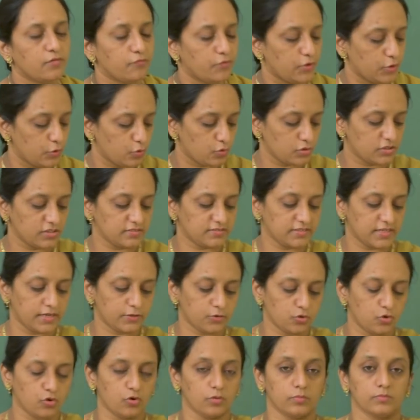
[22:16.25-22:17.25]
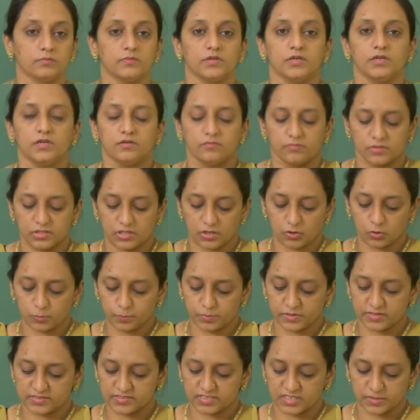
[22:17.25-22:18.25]
We do this at home
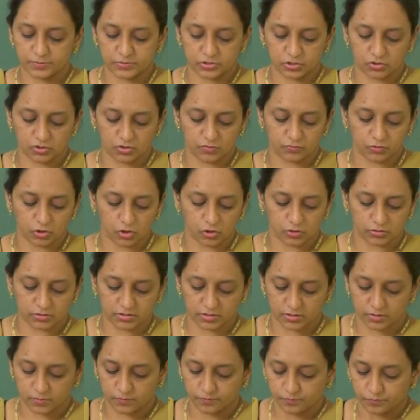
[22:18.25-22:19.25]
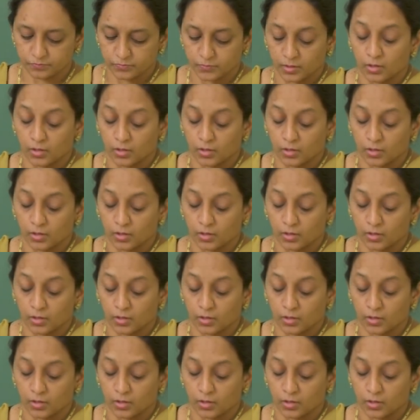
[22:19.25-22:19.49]
without prescription of doctor.